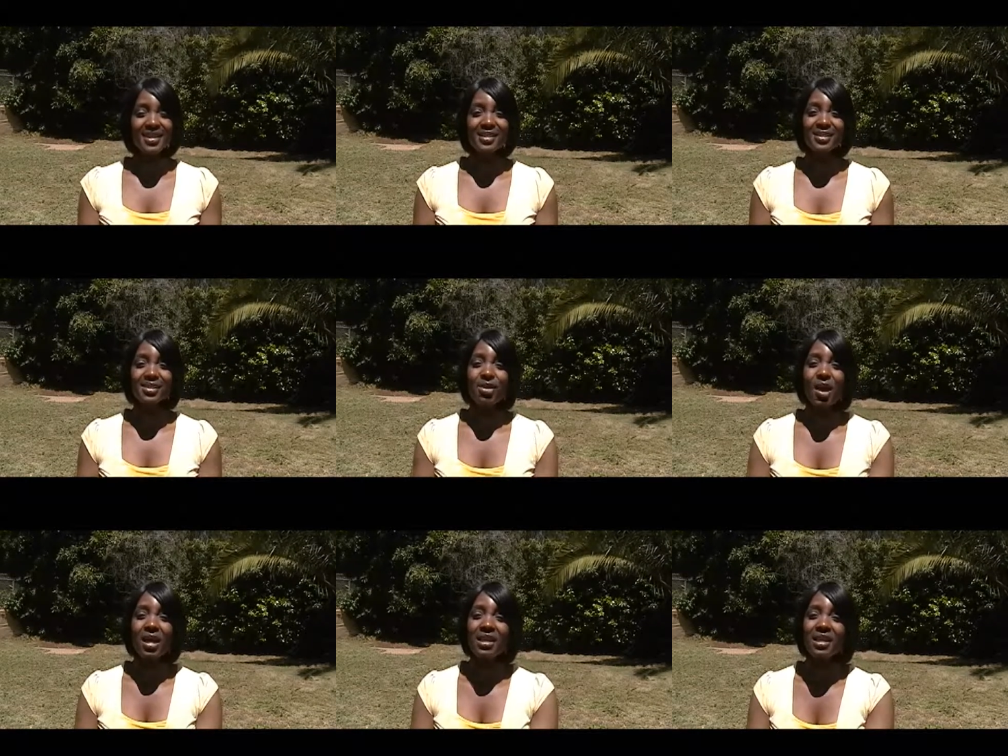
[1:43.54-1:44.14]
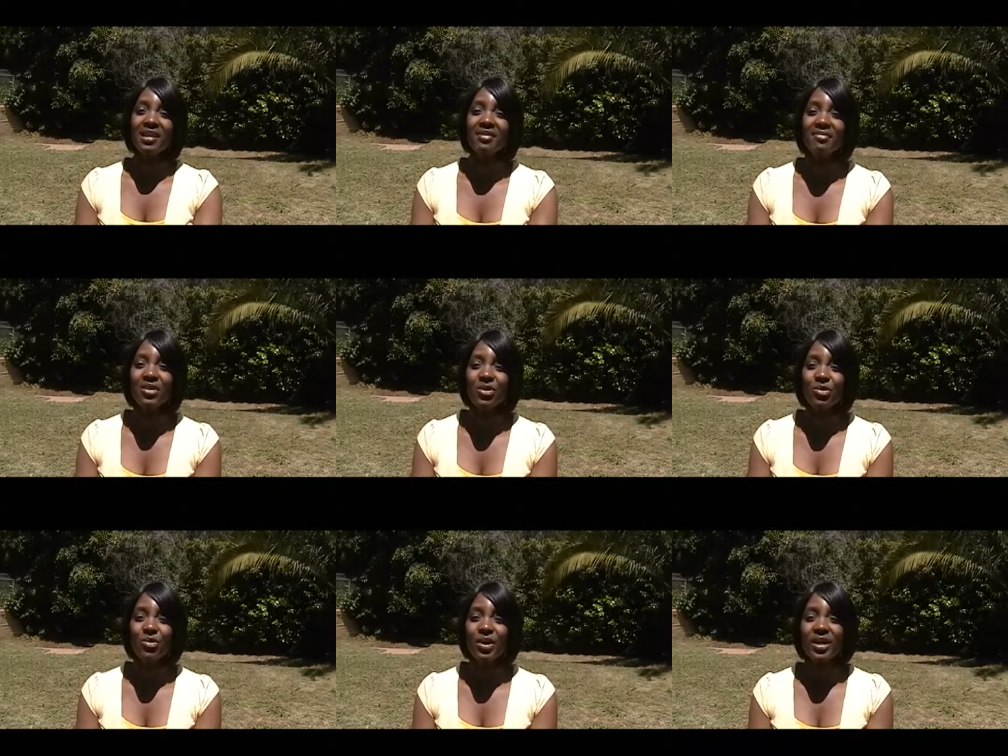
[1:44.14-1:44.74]
So I leave
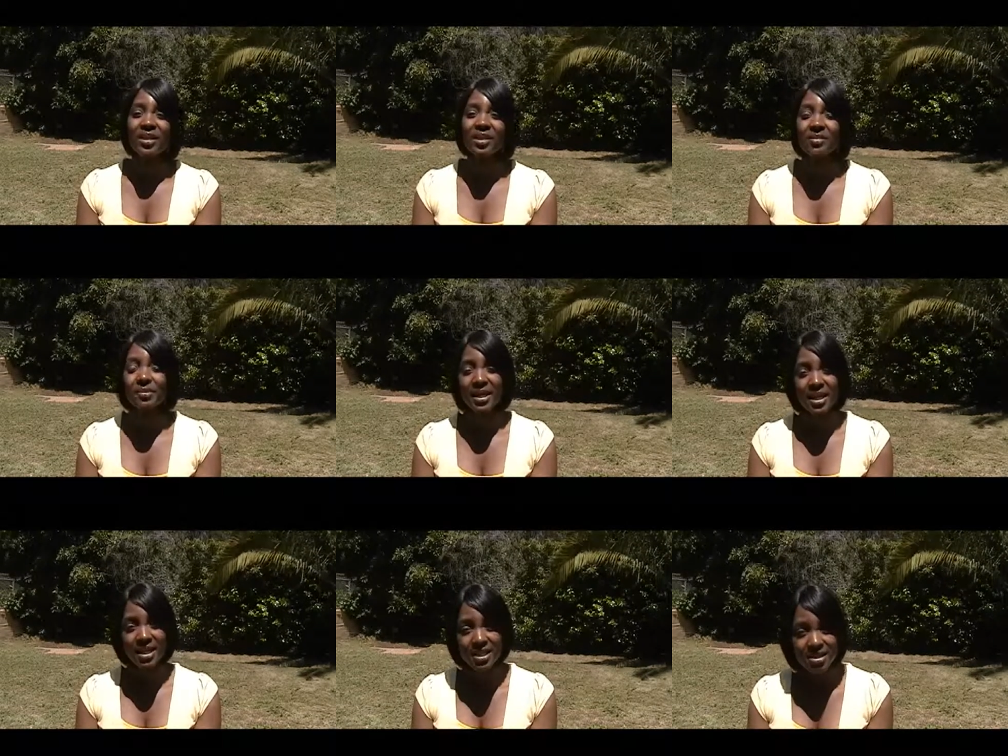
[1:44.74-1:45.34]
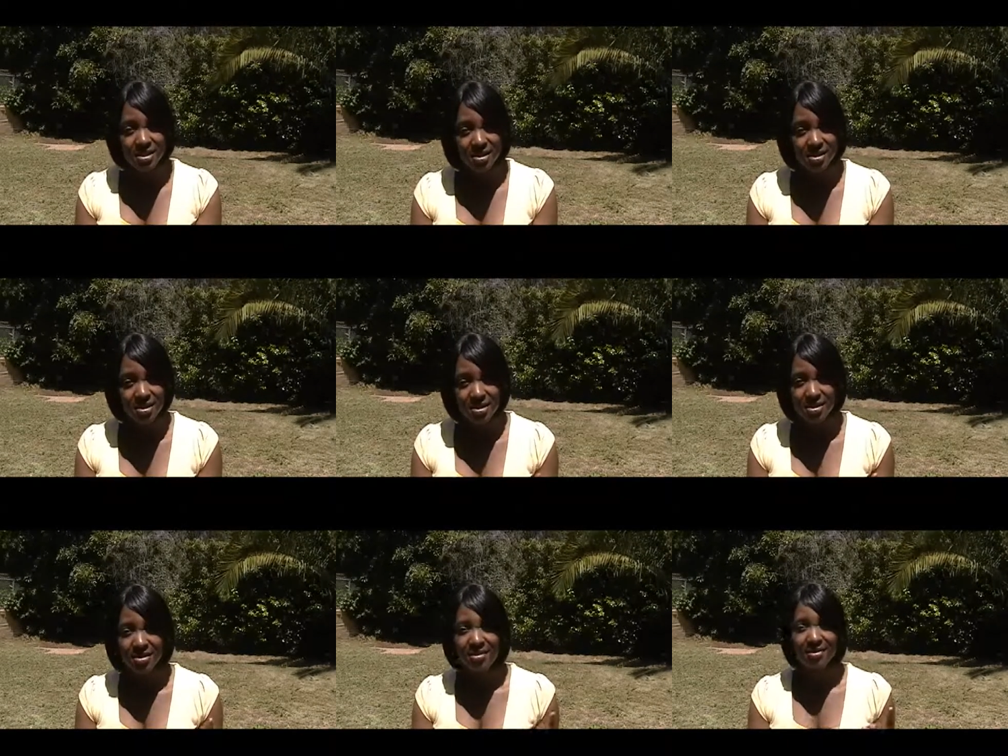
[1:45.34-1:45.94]
you with peace.
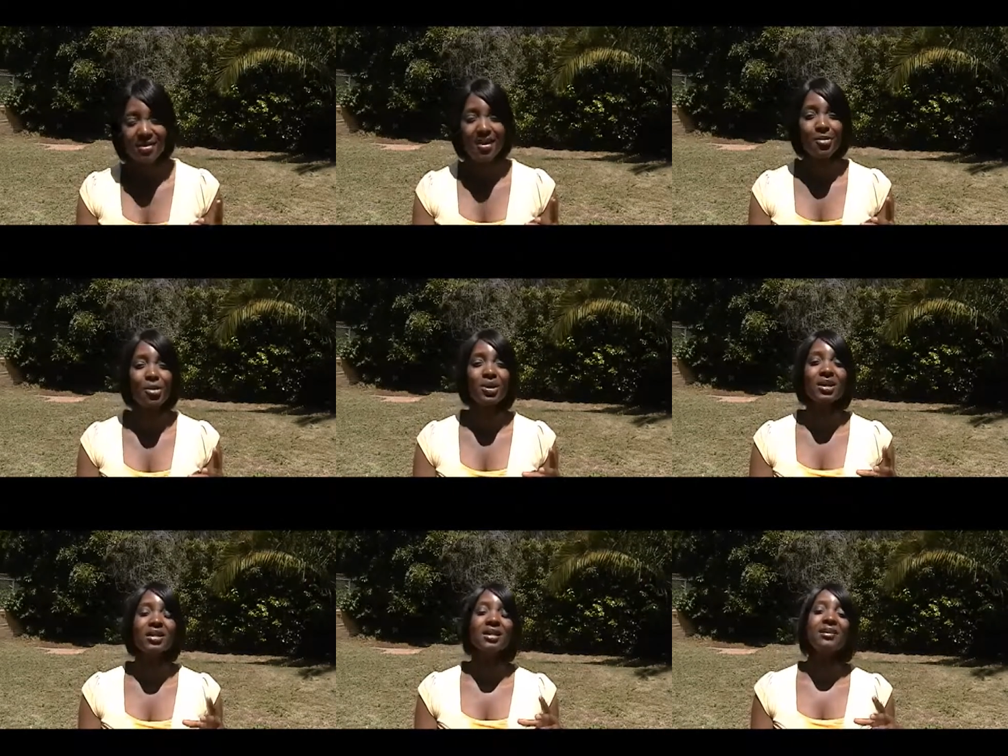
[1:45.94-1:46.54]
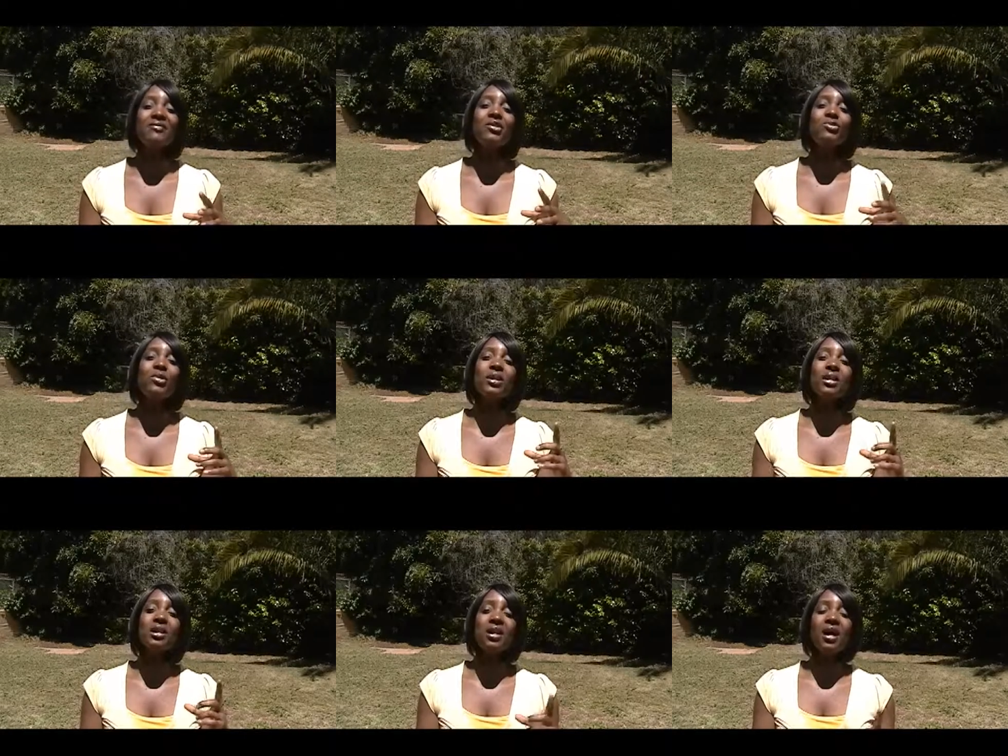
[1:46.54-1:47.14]
I want to leave you
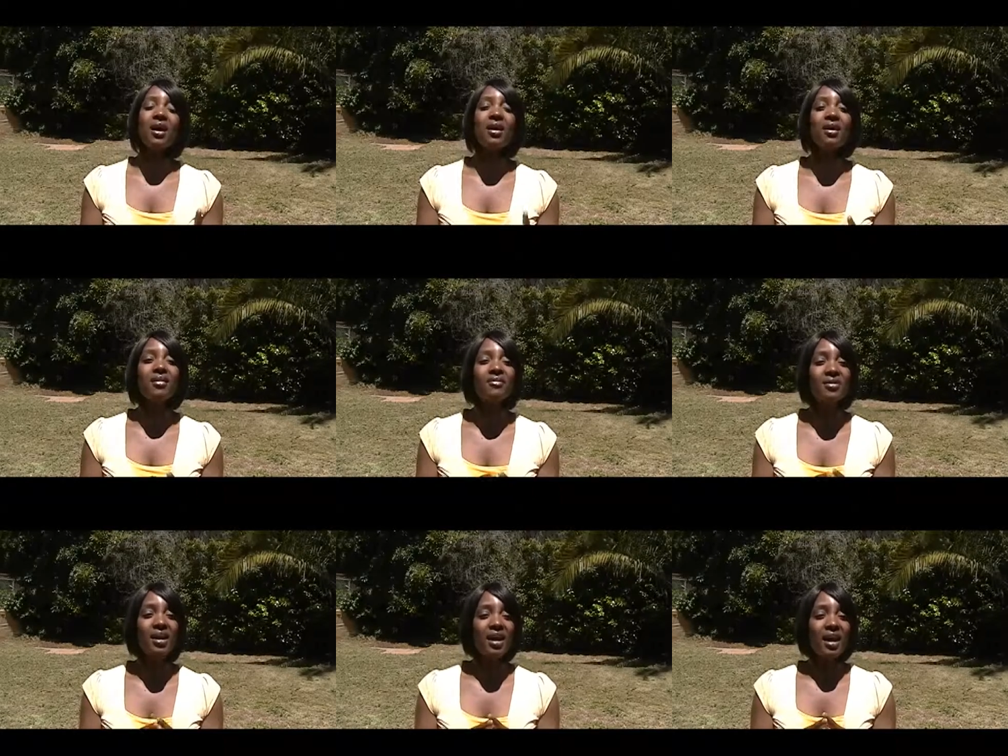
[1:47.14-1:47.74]
with love.